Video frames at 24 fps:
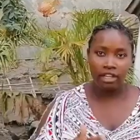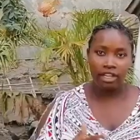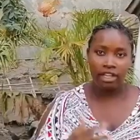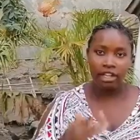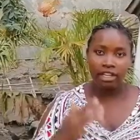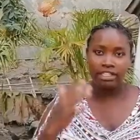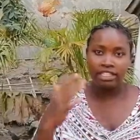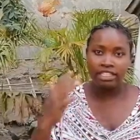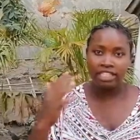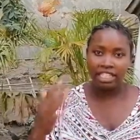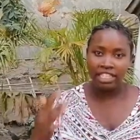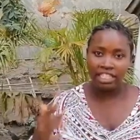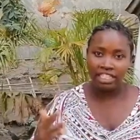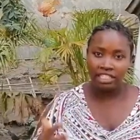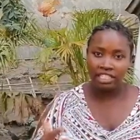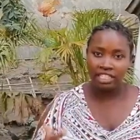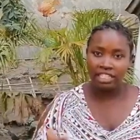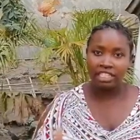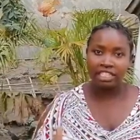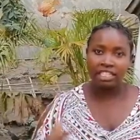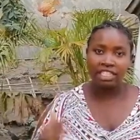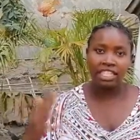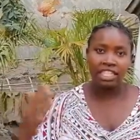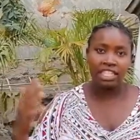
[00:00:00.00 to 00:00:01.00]
uh,
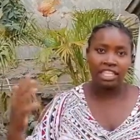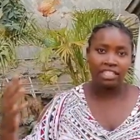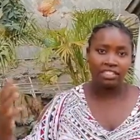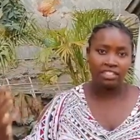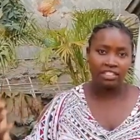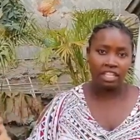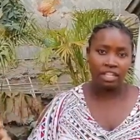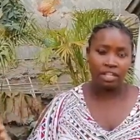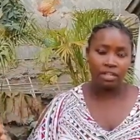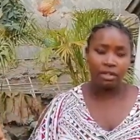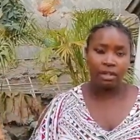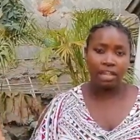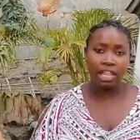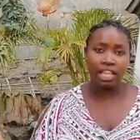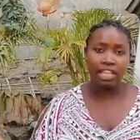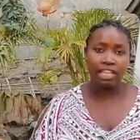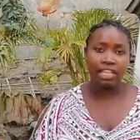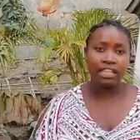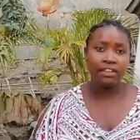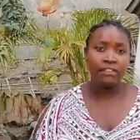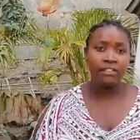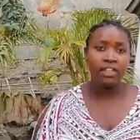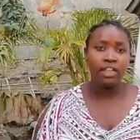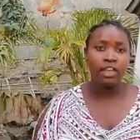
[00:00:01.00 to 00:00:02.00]
diligently and
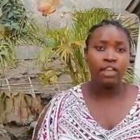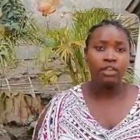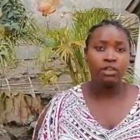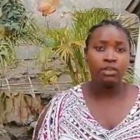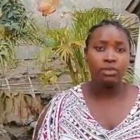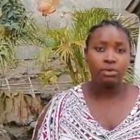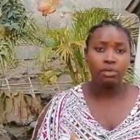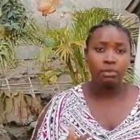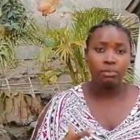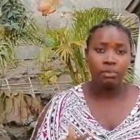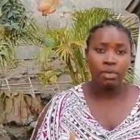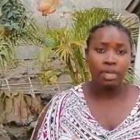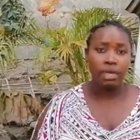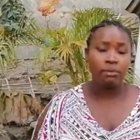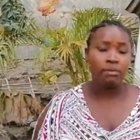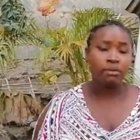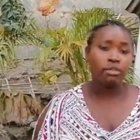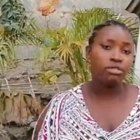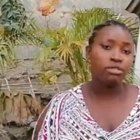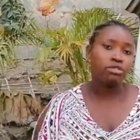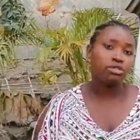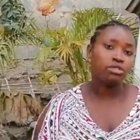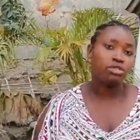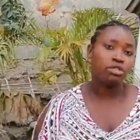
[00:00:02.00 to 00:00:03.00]
regularly you'll be
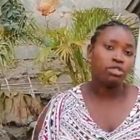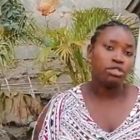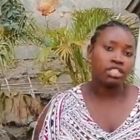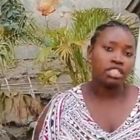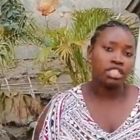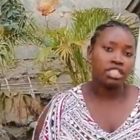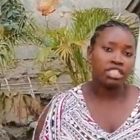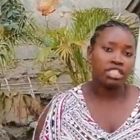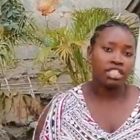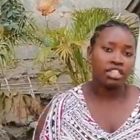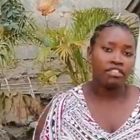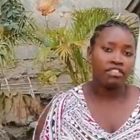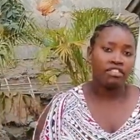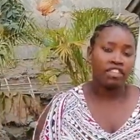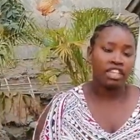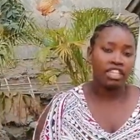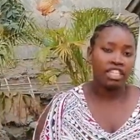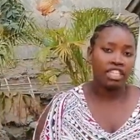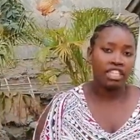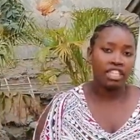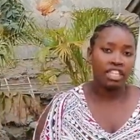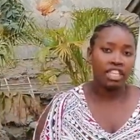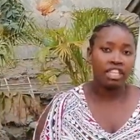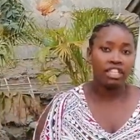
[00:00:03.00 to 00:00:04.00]
able to notice if
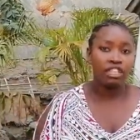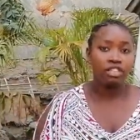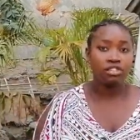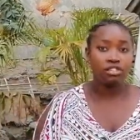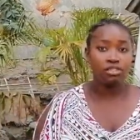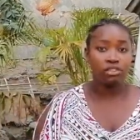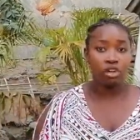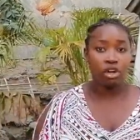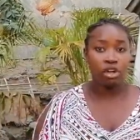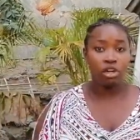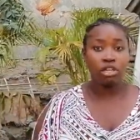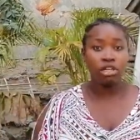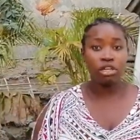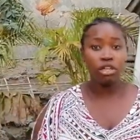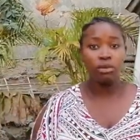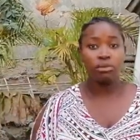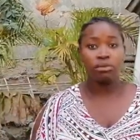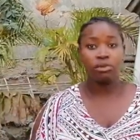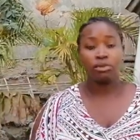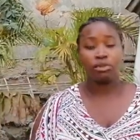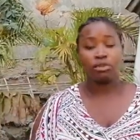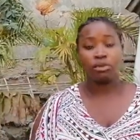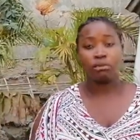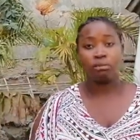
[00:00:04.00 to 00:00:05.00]
anything is wrong
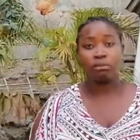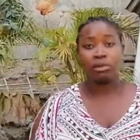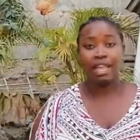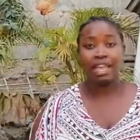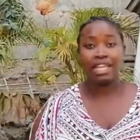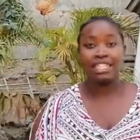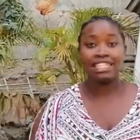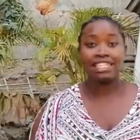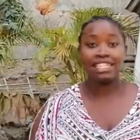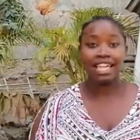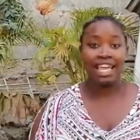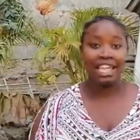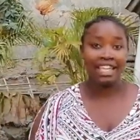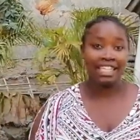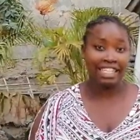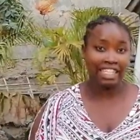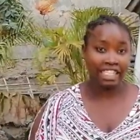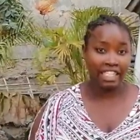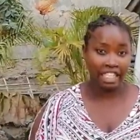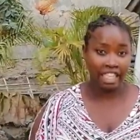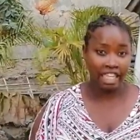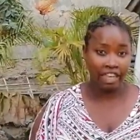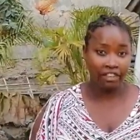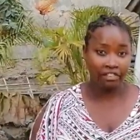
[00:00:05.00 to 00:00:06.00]
with your plants
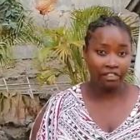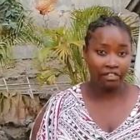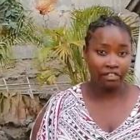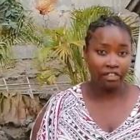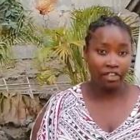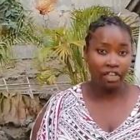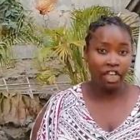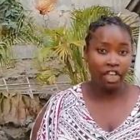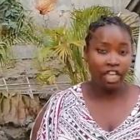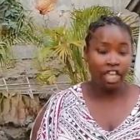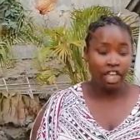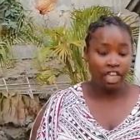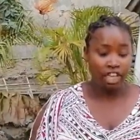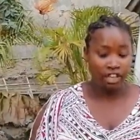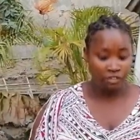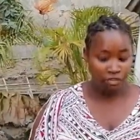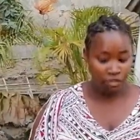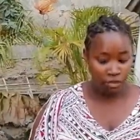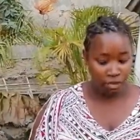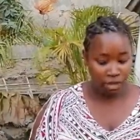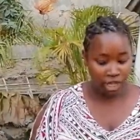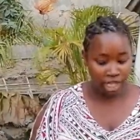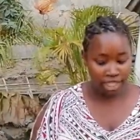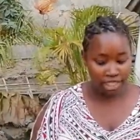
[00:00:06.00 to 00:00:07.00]
early enough. If
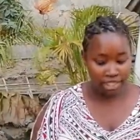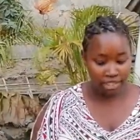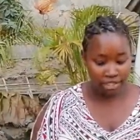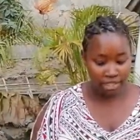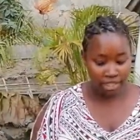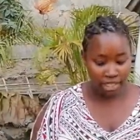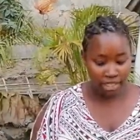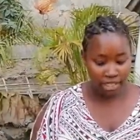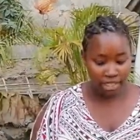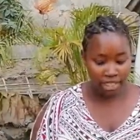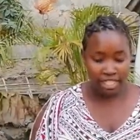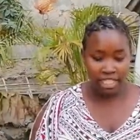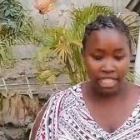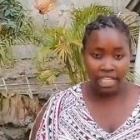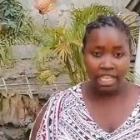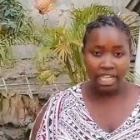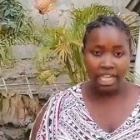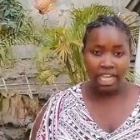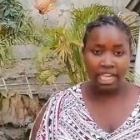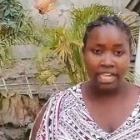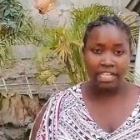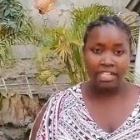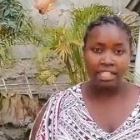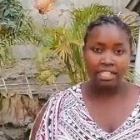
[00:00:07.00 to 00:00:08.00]
you can see
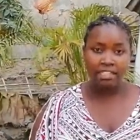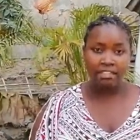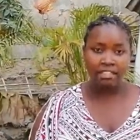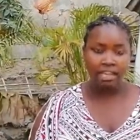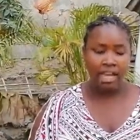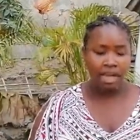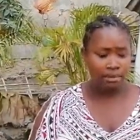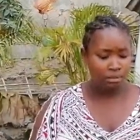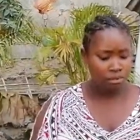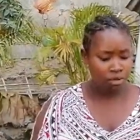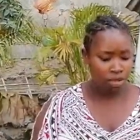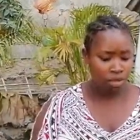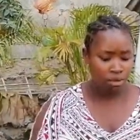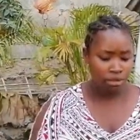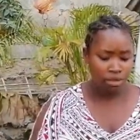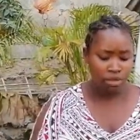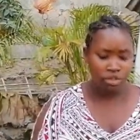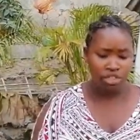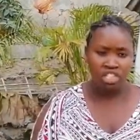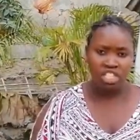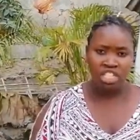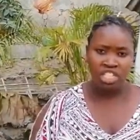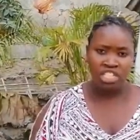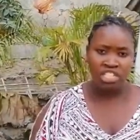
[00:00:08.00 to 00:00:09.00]
any
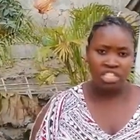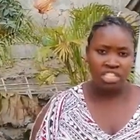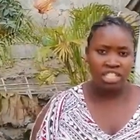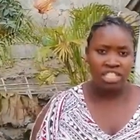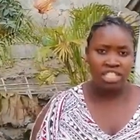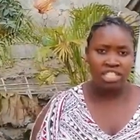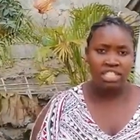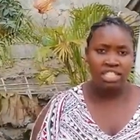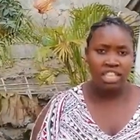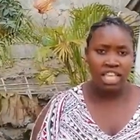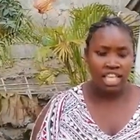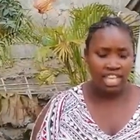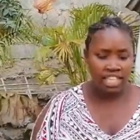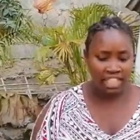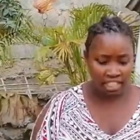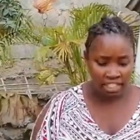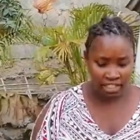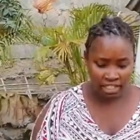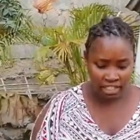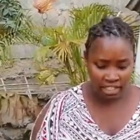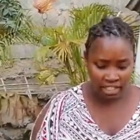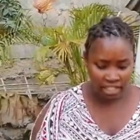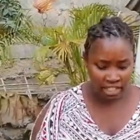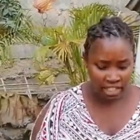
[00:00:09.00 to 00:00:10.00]
abnormal changes,
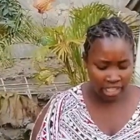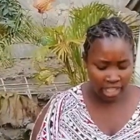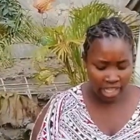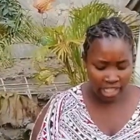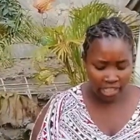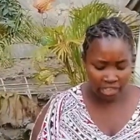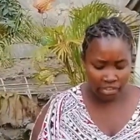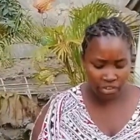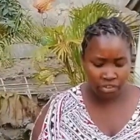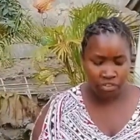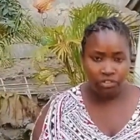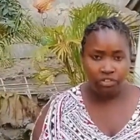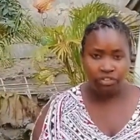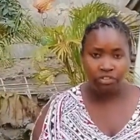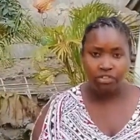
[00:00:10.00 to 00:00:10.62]
any kind of